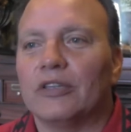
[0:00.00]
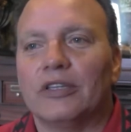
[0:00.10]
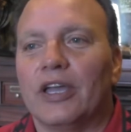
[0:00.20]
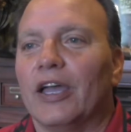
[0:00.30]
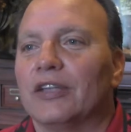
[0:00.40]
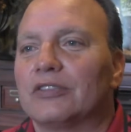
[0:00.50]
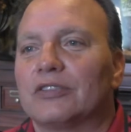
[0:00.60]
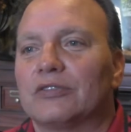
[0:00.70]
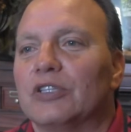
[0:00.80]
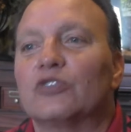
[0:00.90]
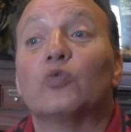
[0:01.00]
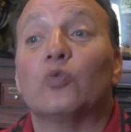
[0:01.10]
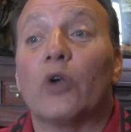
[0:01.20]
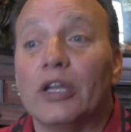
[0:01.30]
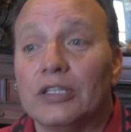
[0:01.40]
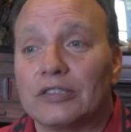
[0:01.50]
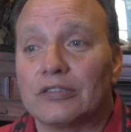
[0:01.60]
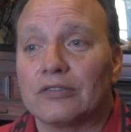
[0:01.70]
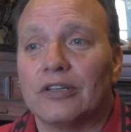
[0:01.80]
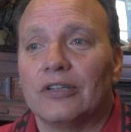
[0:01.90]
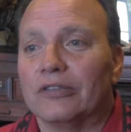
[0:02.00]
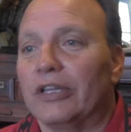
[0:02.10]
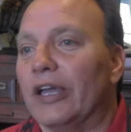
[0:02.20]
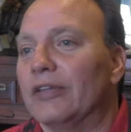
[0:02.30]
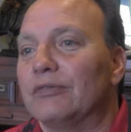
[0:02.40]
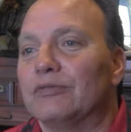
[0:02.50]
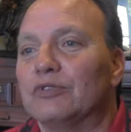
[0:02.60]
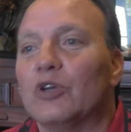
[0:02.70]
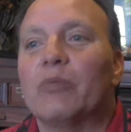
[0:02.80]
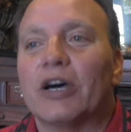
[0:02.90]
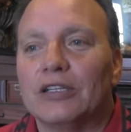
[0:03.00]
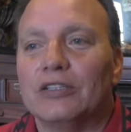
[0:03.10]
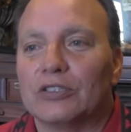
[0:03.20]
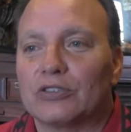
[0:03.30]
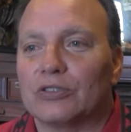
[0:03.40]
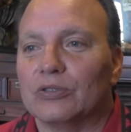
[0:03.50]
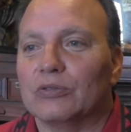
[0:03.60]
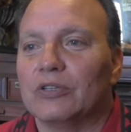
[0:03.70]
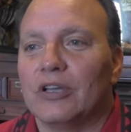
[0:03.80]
that's this race that nobody looks to.